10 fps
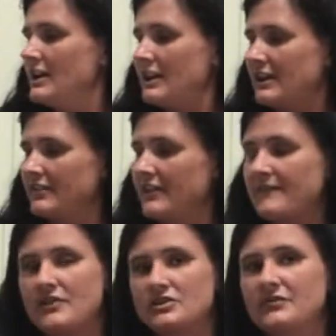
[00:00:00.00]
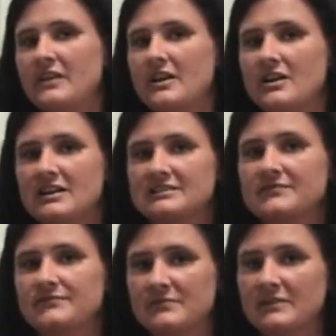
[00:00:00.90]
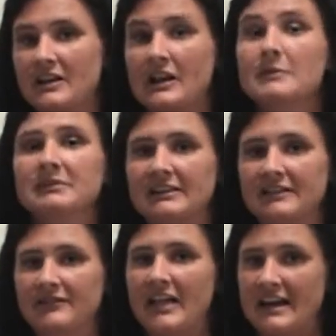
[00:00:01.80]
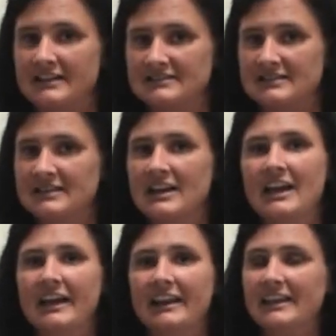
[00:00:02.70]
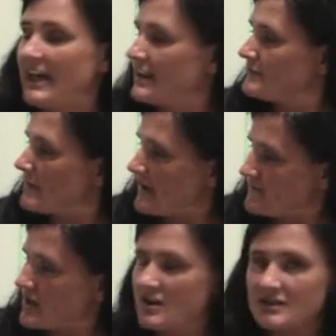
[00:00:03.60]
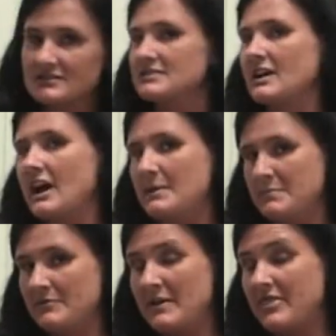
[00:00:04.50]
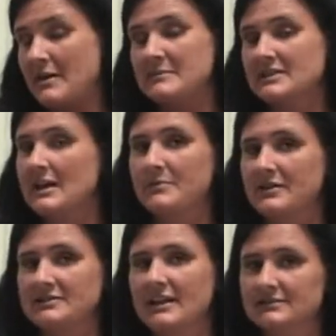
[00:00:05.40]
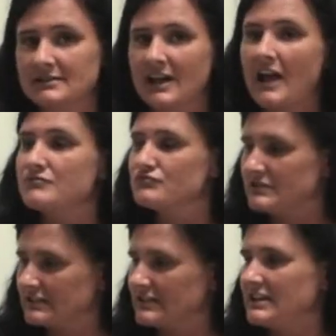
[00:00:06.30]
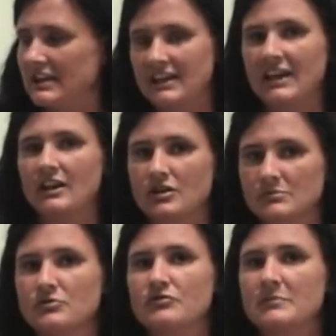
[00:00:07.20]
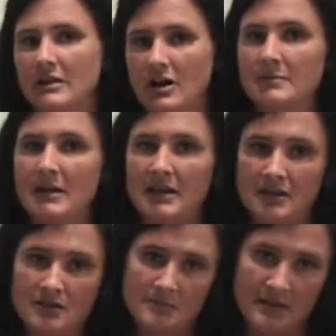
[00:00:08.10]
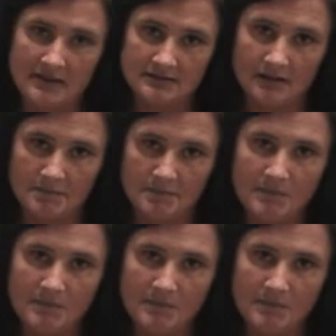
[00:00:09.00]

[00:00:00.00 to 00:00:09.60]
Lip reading: and their first finger is completely flexed. And again, if my thumb is hyperextended, I really can't get a good movement on my pencil.